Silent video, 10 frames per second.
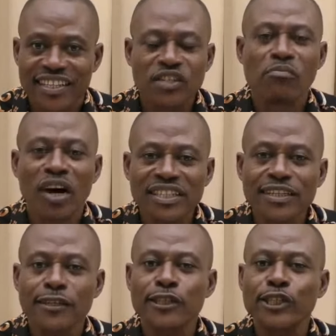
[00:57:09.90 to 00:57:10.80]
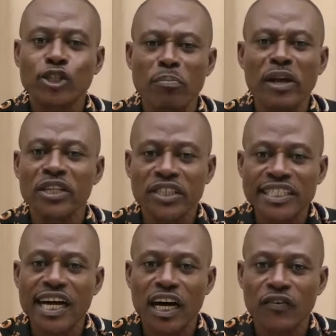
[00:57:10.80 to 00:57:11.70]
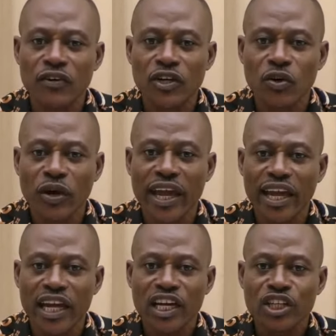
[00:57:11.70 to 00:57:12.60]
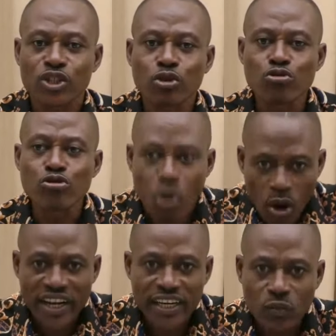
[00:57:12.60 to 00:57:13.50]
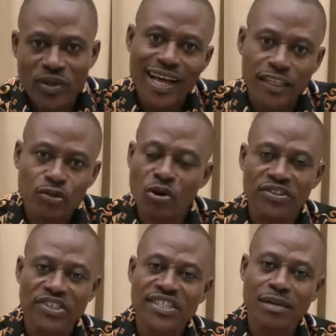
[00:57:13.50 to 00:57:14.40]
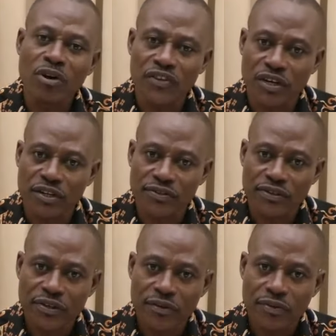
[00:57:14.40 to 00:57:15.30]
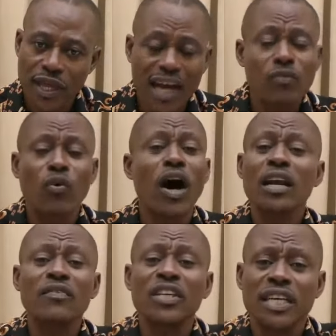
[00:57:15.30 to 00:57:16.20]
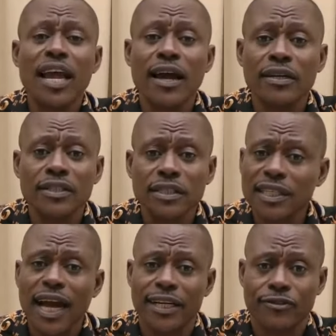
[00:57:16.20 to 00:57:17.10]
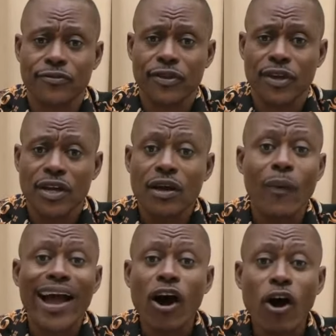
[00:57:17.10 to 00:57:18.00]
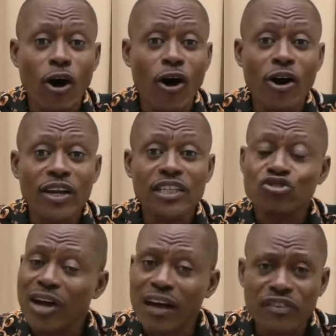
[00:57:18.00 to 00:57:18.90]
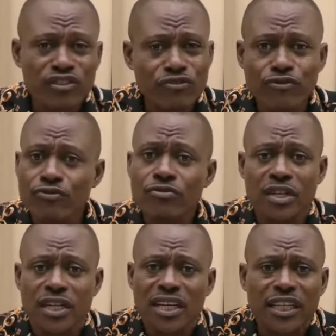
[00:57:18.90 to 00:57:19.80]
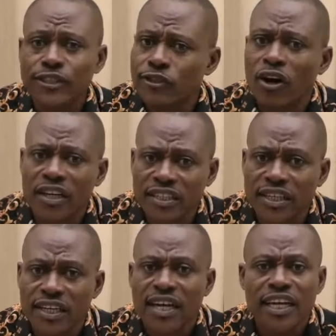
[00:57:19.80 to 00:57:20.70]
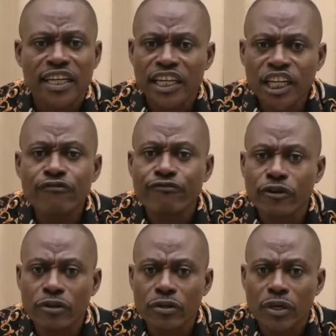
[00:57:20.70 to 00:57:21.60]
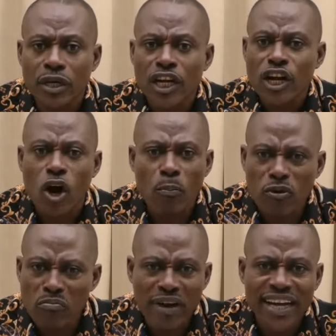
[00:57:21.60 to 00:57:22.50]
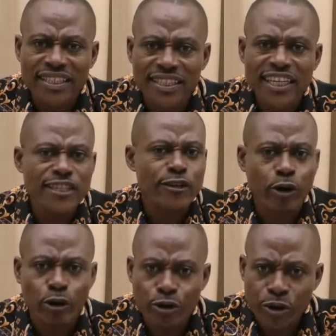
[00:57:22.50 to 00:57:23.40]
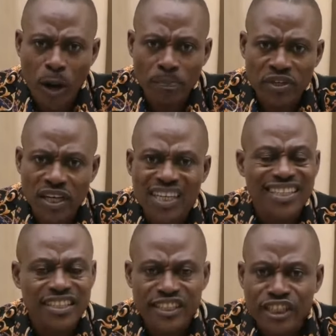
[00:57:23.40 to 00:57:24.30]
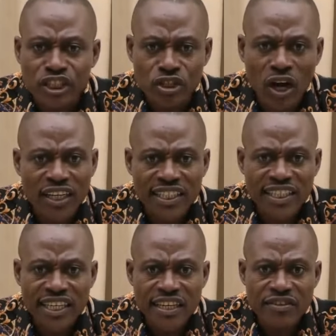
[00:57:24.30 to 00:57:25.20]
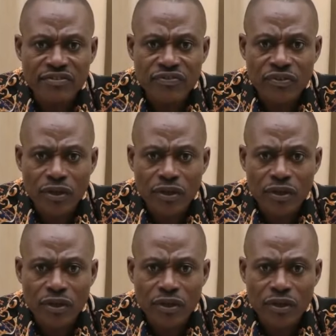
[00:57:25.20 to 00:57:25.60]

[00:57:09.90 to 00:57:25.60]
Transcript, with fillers: You mustn't submit yourself, okay, to rolling with that wrong system of the earth. And all of us here tonight, we are all traveling through a toxic, evil, compromising, corrupt, seductive,